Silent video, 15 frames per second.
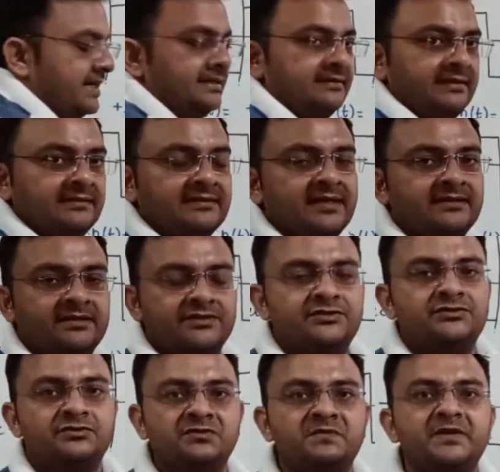I think that it
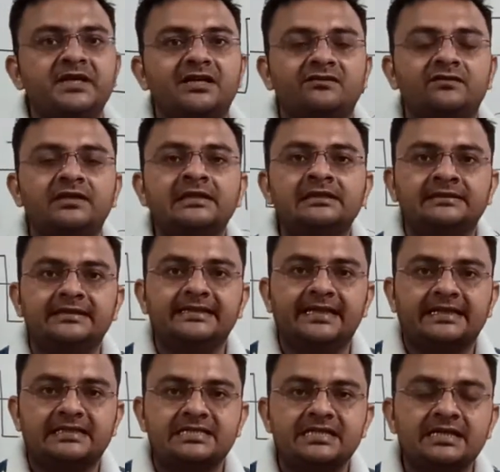should be covered in the
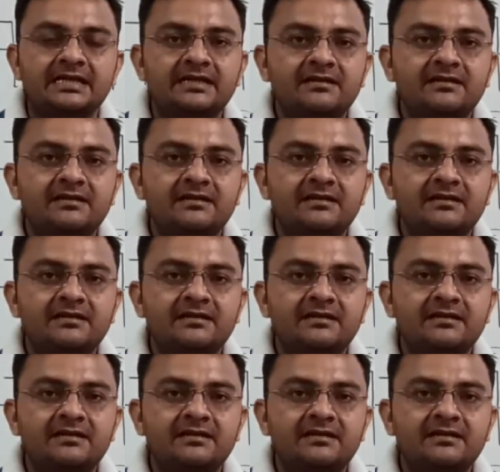lecture.